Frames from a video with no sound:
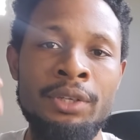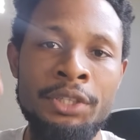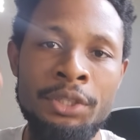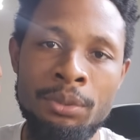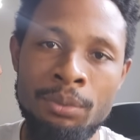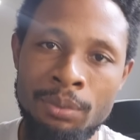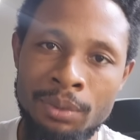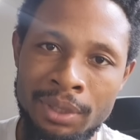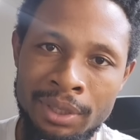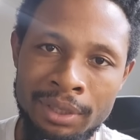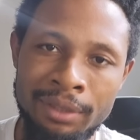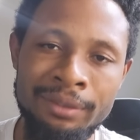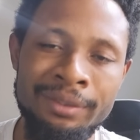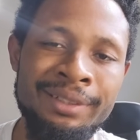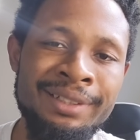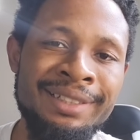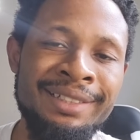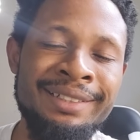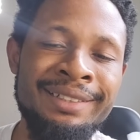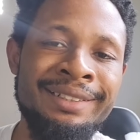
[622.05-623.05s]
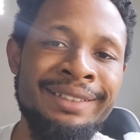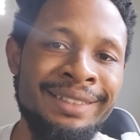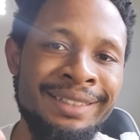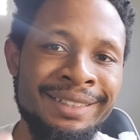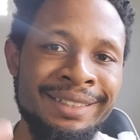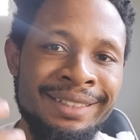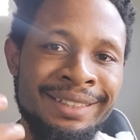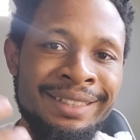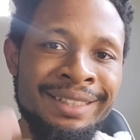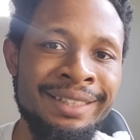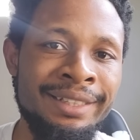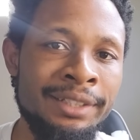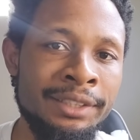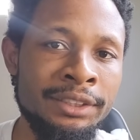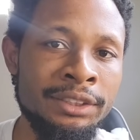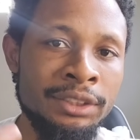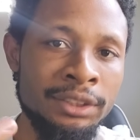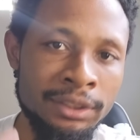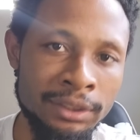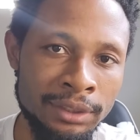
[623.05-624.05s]
Are you hearing anything
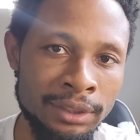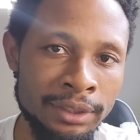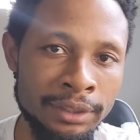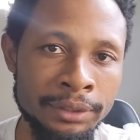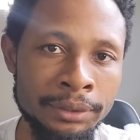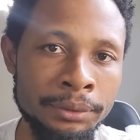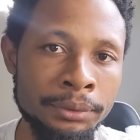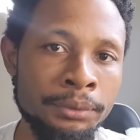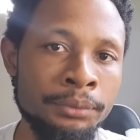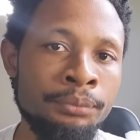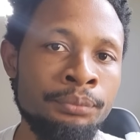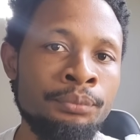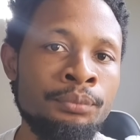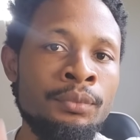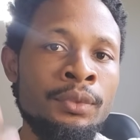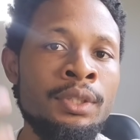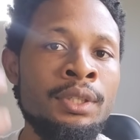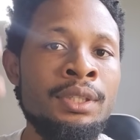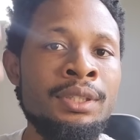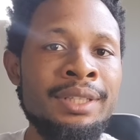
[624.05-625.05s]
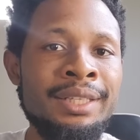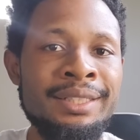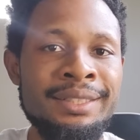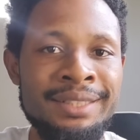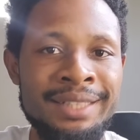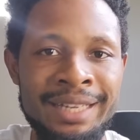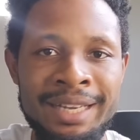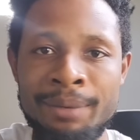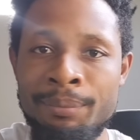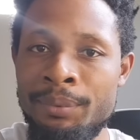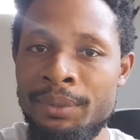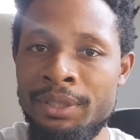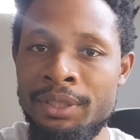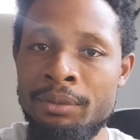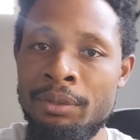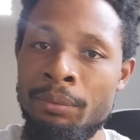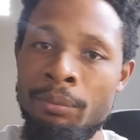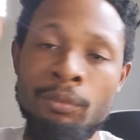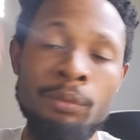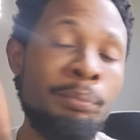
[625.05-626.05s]
there still that is
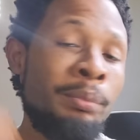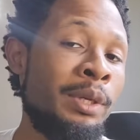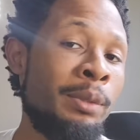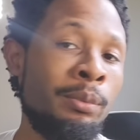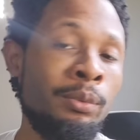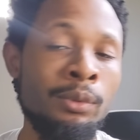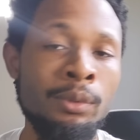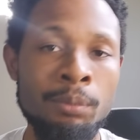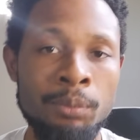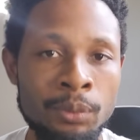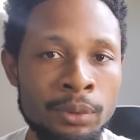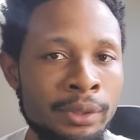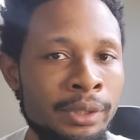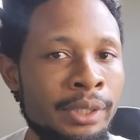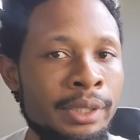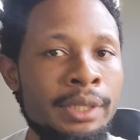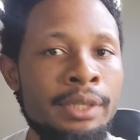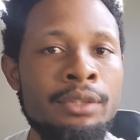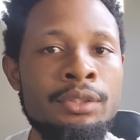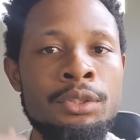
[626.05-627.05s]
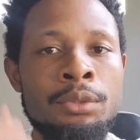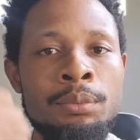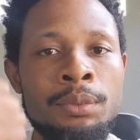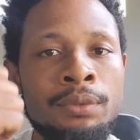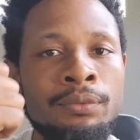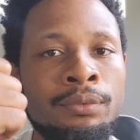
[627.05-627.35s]
happening? People reported in to